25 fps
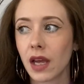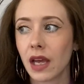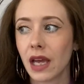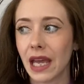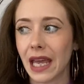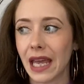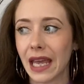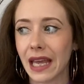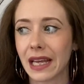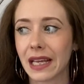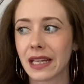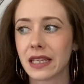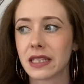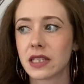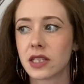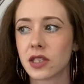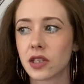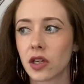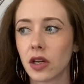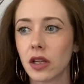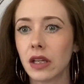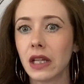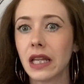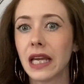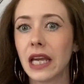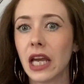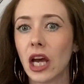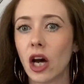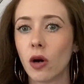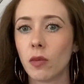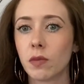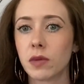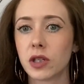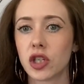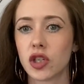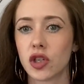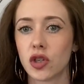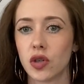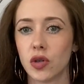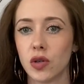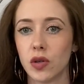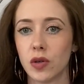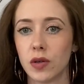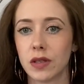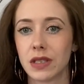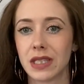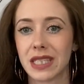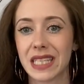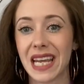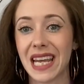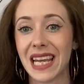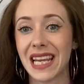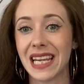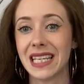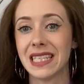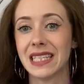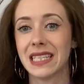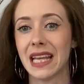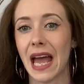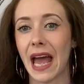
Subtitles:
it can certainly help to tease